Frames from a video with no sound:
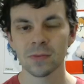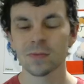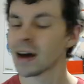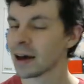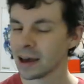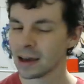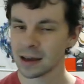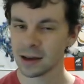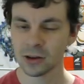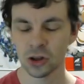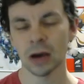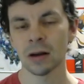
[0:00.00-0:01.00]
by a
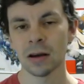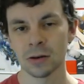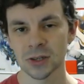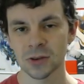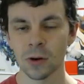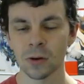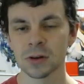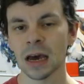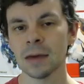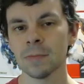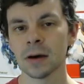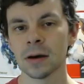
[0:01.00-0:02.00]
shout out to
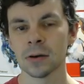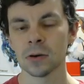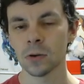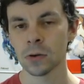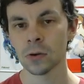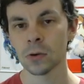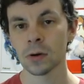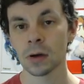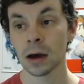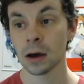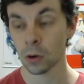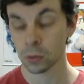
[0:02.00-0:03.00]
Odaiba,
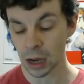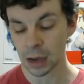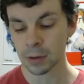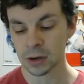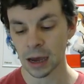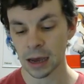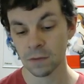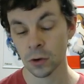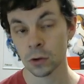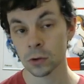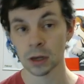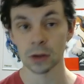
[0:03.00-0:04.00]
Odaiba
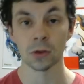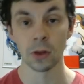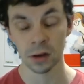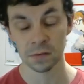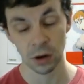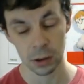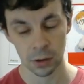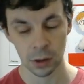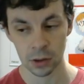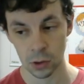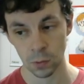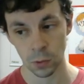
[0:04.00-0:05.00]
Diver, who does a lot of
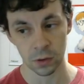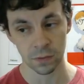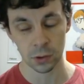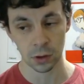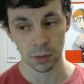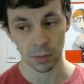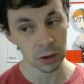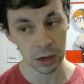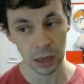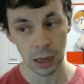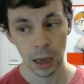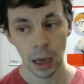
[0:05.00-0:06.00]
translation work for the
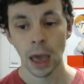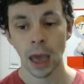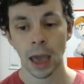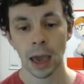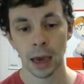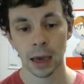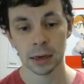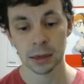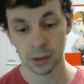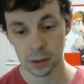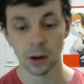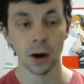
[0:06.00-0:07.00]
community and
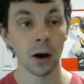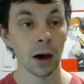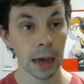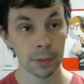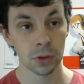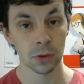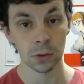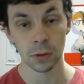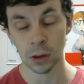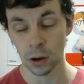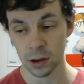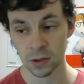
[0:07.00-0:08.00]
is an
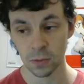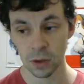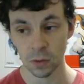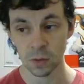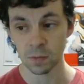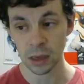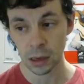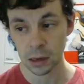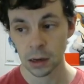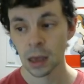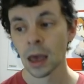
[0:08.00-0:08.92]
absolutely awesome human being,